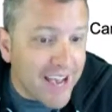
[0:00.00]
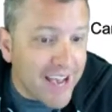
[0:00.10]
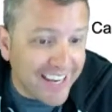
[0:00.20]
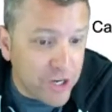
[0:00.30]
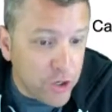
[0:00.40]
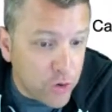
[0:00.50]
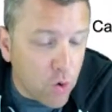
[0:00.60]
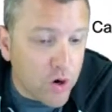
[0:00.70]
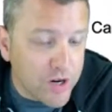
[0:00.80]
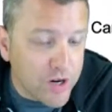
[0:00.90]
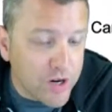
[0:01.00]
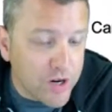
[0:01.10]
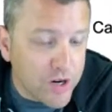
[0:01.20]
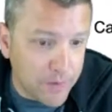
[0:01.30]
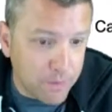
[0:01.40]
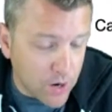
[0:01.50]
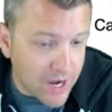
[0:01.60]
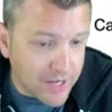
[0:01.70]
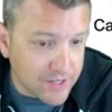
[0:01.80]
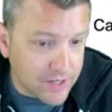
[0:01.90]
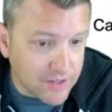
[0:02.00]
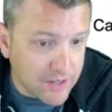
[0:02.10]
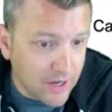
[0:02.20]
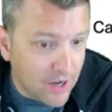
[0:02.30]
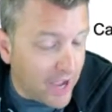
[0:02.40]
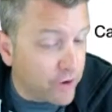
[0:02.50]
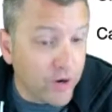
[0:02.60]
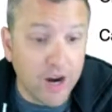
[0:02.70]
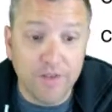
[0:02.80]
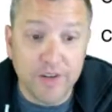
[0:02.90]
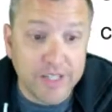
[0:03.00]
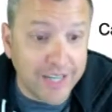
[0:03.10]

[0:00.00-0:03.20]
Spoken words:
in your development process. I don't care if it's an